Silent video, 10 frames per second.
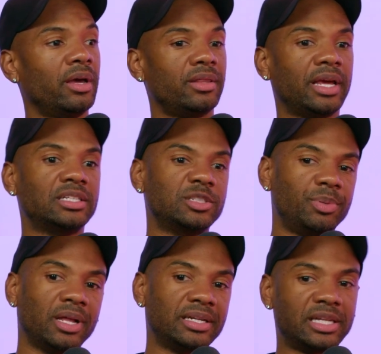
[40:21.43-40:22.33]
They just be
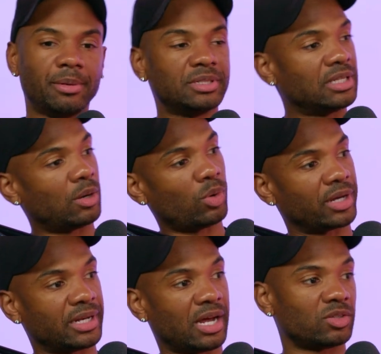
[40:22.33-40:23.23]
like, damn, it's not
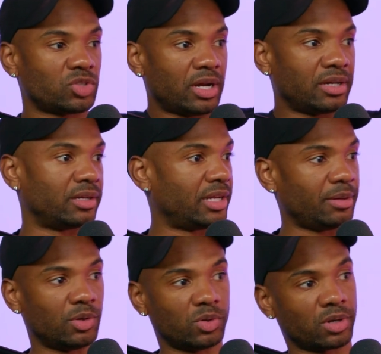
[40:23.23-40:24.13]
working out, so I ain't going to
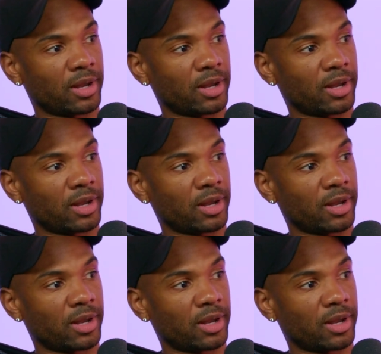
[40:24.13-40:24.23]
keep going.